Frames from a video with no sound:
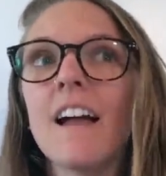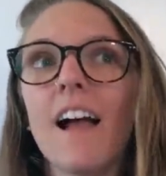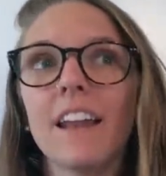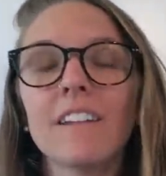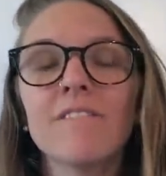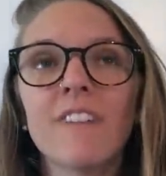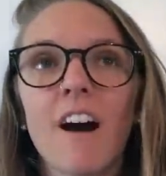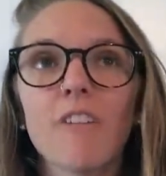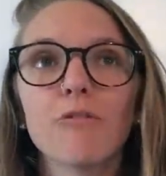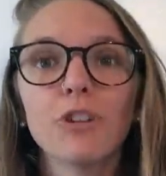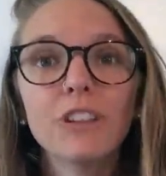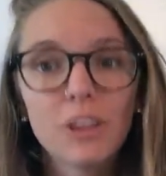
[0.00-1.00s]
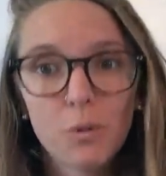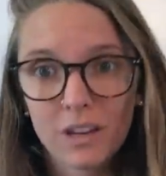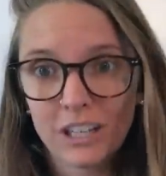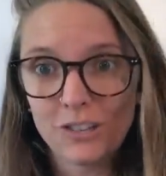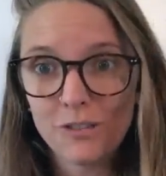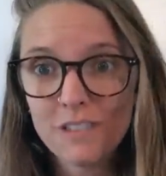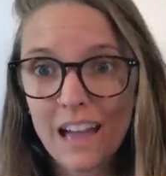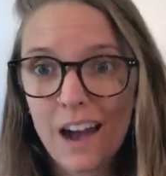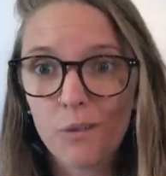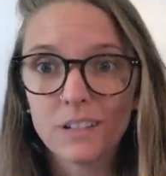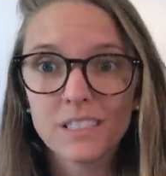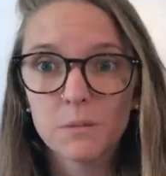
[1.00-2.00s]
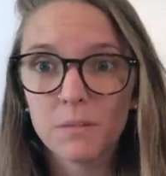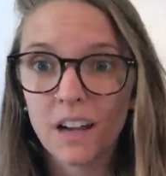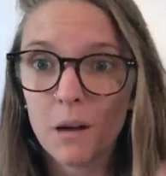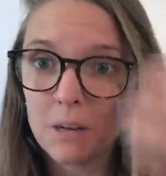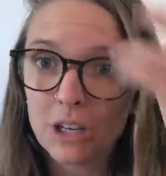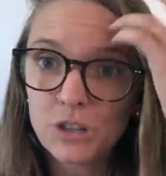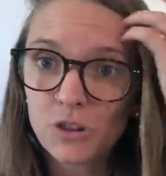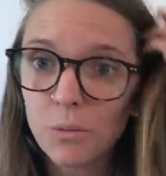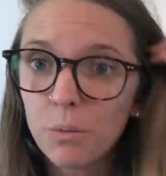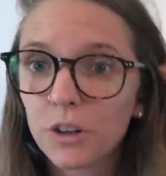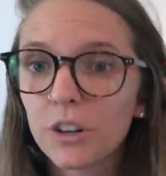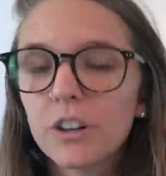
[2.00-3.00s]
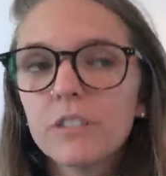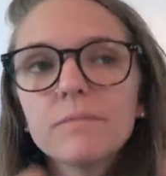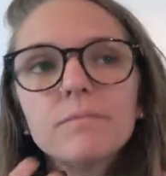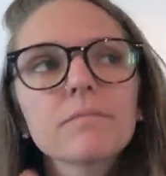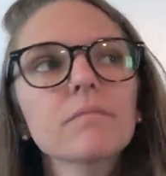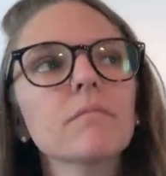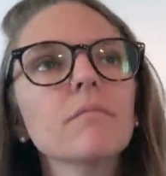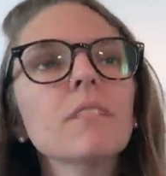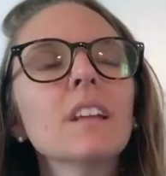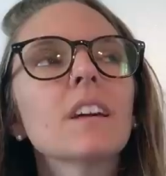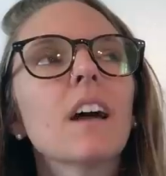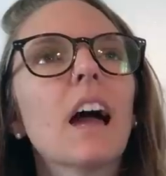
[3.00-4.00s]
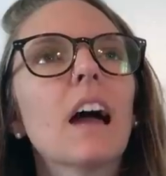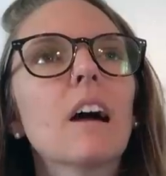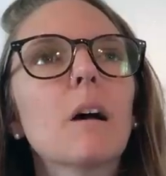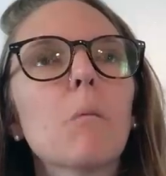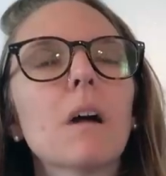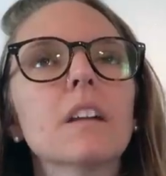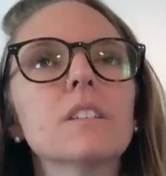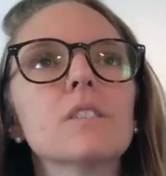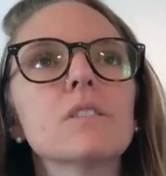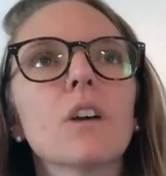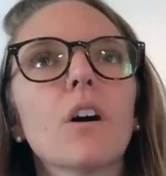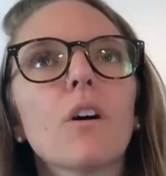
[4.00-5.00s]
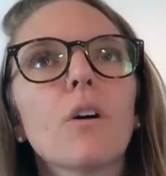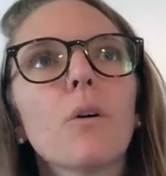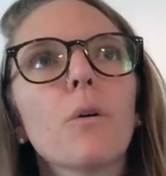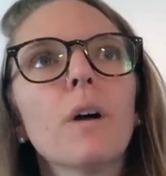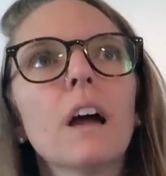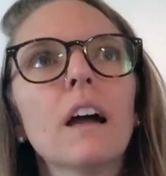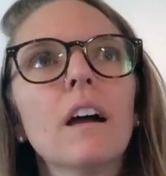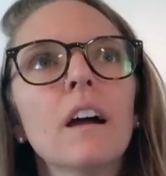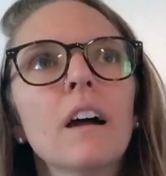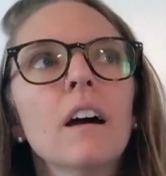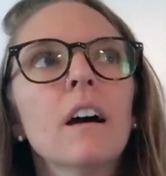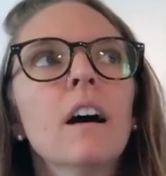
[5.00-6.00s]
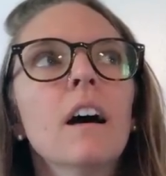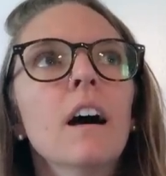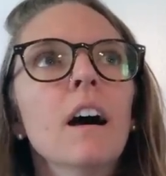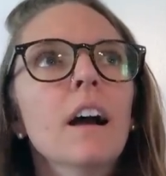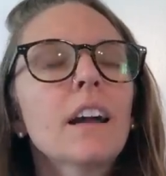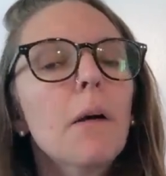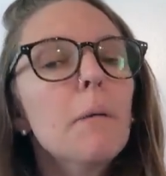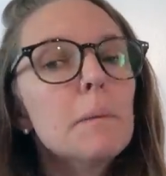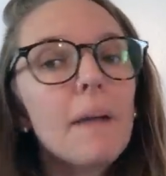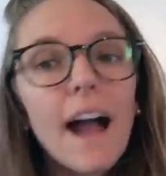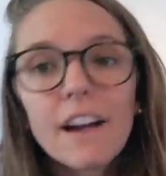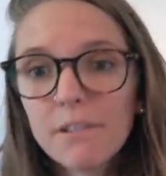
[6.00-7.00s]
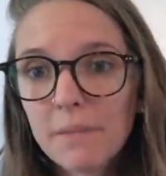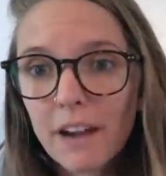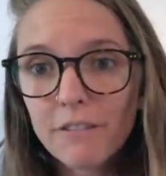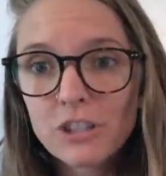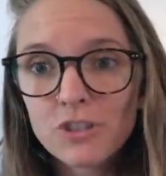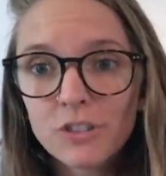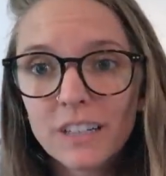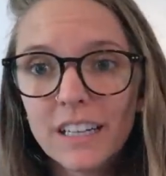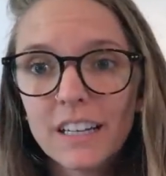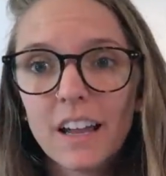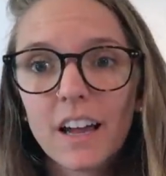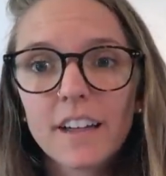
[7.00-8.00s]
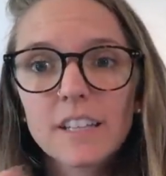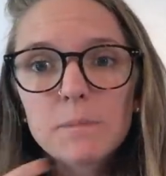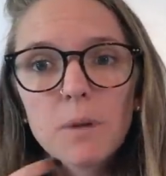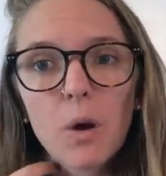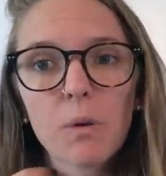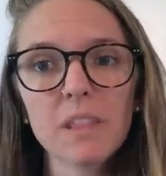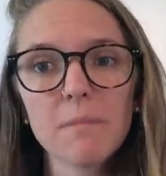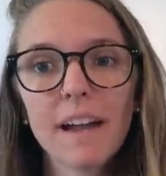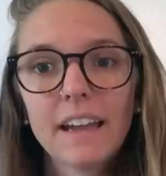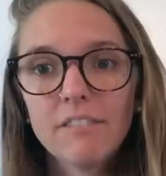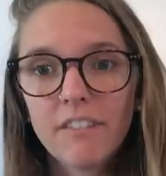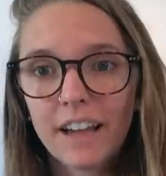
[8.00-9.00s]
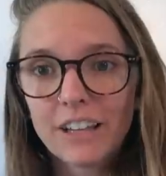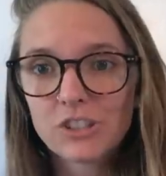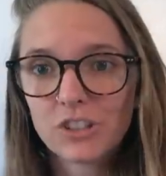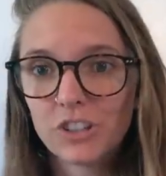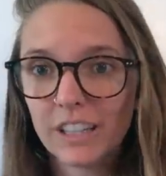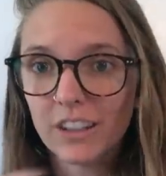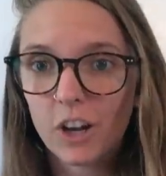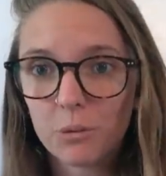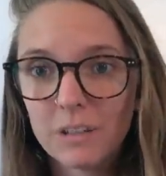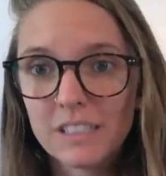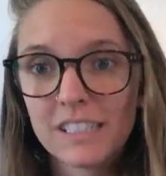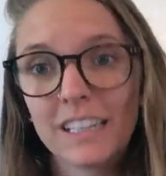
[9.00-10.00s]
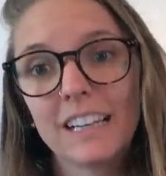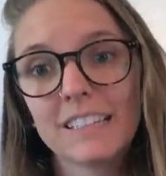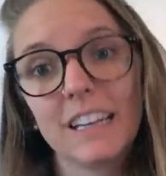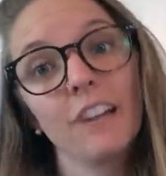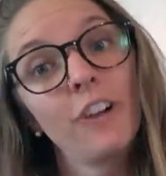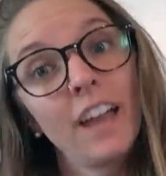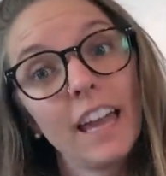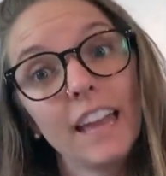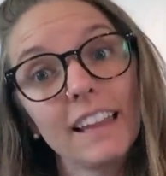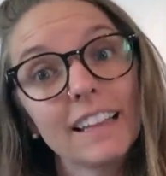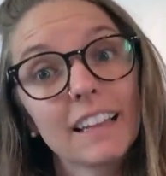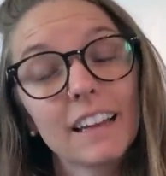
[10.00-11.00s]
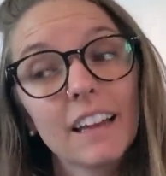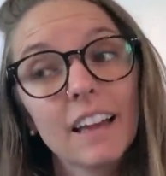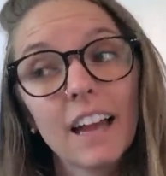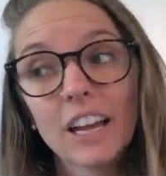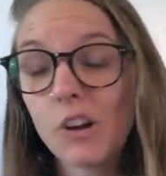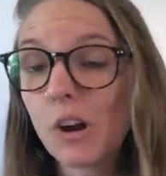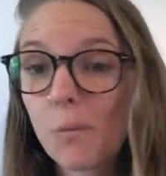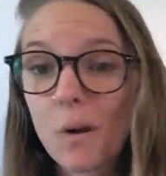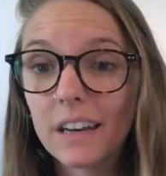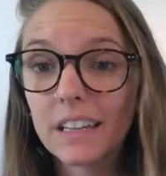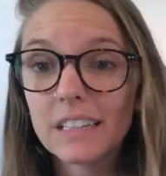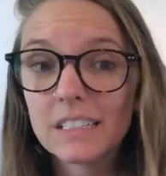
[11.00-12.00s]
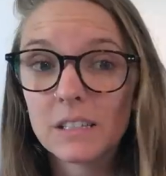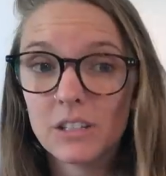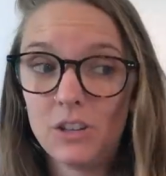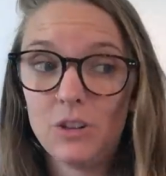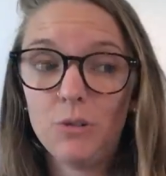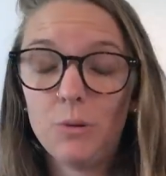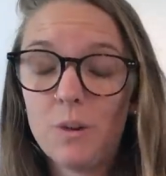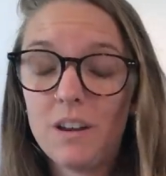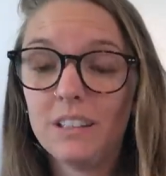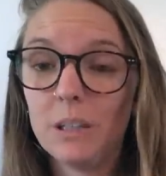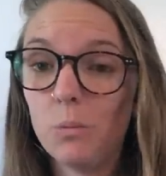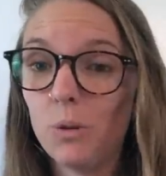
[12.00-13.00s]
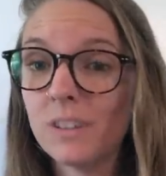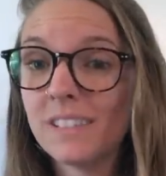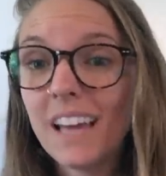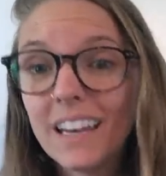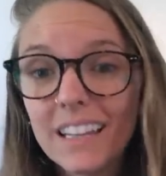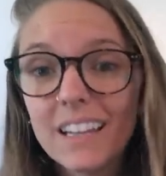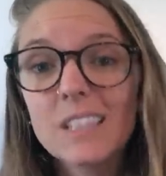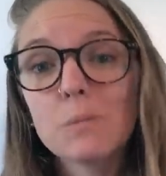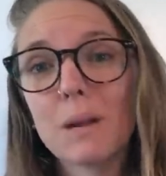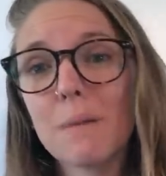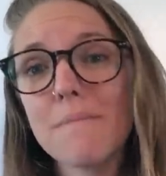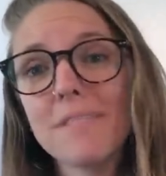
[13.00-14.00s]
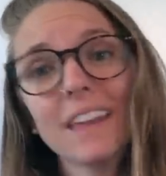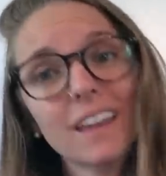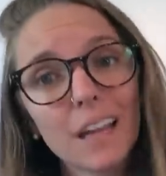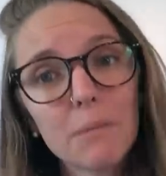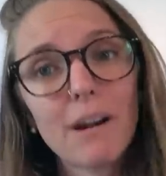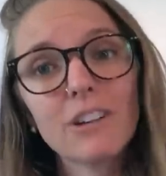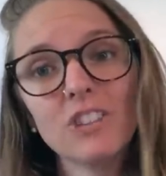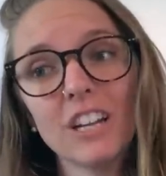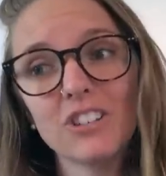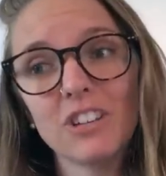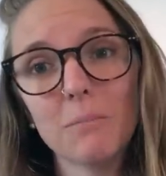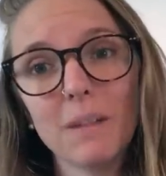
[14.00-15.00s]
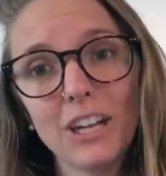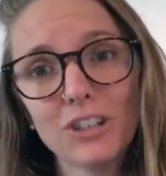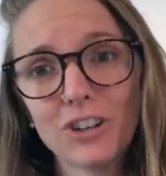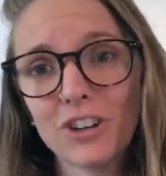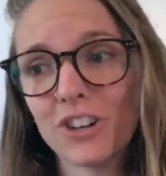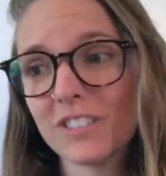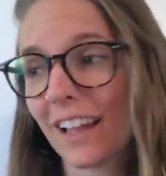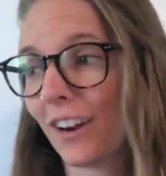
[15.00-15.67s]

And I felt really the way to do that was to become an interpreter. Um, and so coming back from that retreat, I spoke with my advisor at Long Beach City. I said, okay, like I know I wanted to do liberal studies, but I'm thinking about changing majors.